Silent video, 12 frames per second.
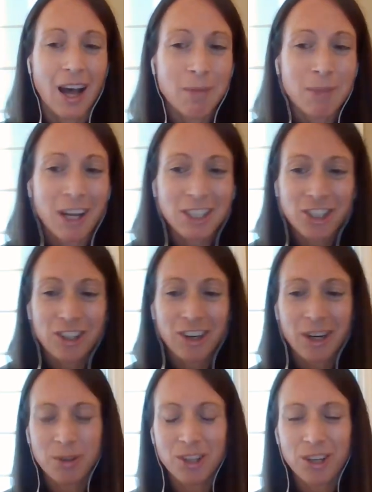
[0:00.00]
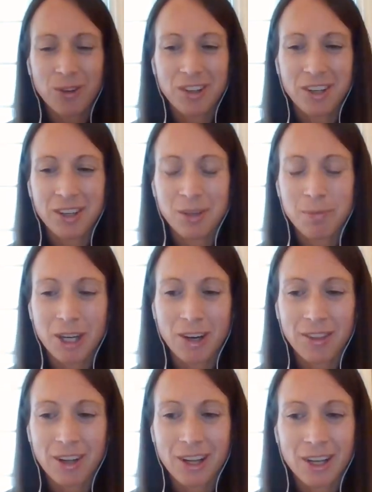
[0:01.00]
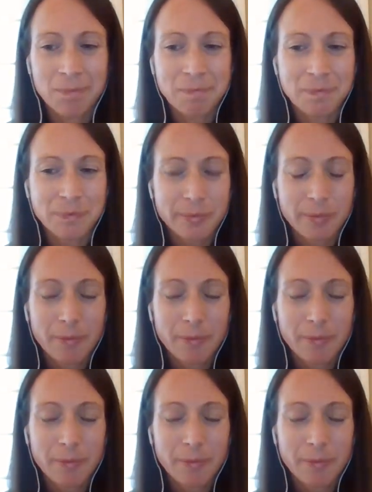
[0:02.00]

I'm not sure I would use it in a marathon,